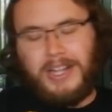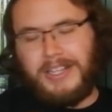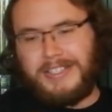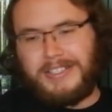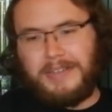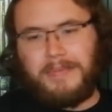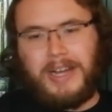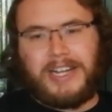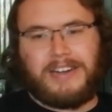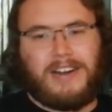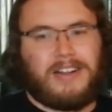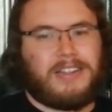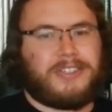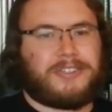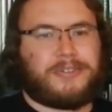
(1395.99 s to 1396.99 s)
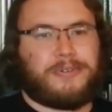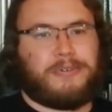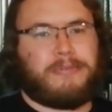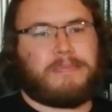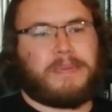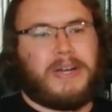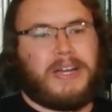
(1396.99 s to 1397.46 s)
At least in my
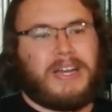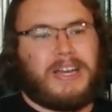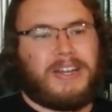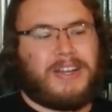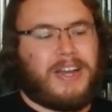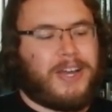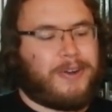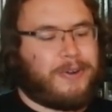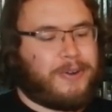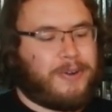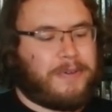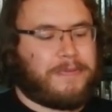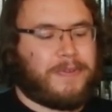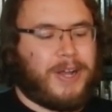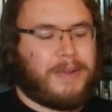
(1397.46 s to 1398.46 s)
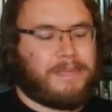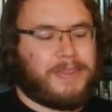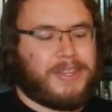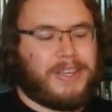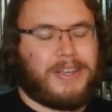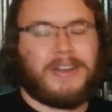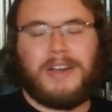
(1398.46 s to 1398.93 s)
college group. I don't know if
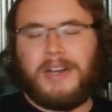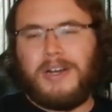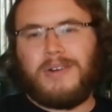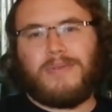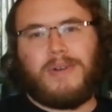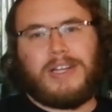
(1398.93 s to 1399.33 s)
I'm the